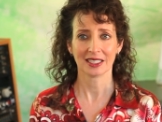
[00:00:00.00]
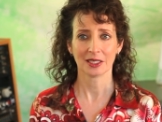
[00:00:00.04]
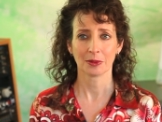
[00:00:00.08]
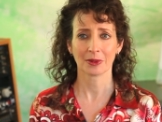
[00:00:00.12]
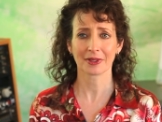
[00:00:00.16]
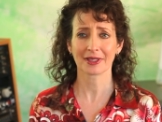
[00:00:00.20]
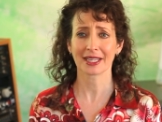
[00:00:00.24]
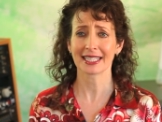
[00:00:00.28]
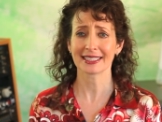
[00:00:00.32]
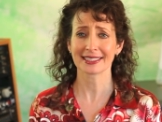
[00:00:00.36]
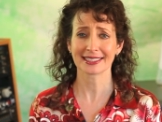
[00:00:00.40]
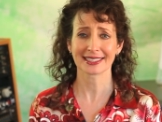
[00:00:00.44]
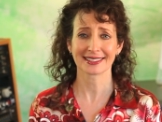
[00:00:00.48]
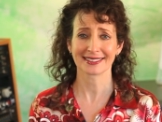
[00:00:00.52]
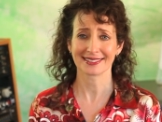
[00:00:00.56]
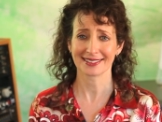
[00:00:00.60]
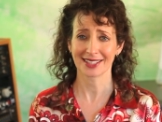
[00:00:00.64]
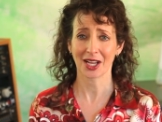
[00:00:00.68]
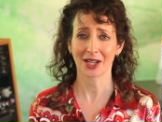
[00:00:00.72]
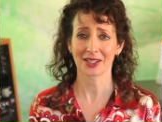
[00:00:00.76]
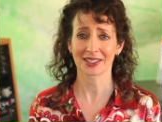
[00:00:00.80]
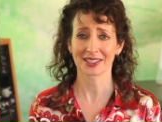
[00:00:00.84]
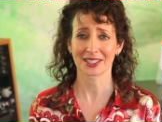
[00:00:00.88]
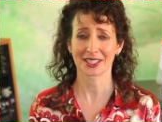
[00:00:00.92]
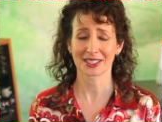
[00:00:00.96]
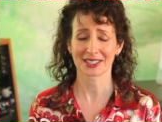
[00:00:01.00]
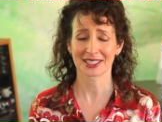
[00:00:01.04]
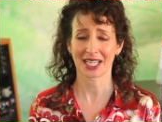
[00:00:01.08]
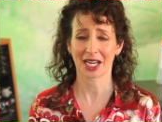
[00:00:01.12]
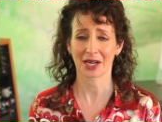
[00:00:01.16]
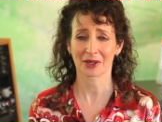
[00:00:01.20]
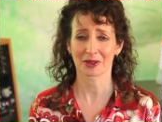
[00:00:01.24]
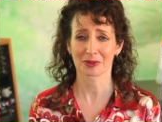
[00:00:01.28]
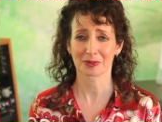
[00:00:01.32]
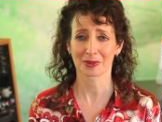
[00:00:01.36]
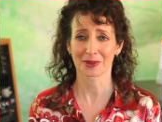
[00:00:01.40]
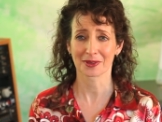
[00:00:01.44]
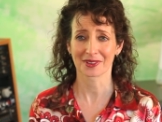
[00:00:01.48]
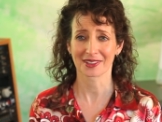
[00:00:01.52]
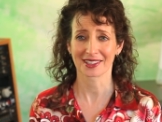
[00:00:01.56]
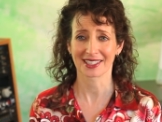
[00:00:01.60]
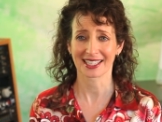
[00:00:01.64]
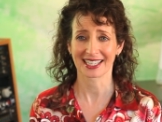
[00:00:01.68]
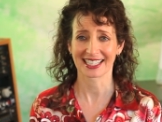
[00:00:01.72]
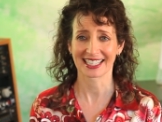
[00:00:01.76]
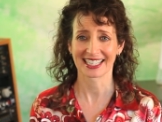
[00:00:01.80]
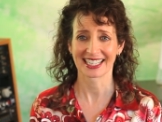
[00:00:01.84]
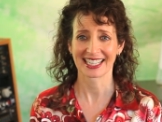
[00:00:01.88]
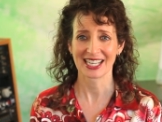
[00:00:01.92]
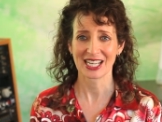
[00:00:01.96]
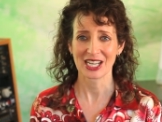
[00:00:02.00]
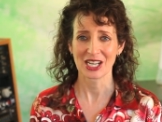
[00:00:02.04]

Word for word: well, that's not a desirable thing.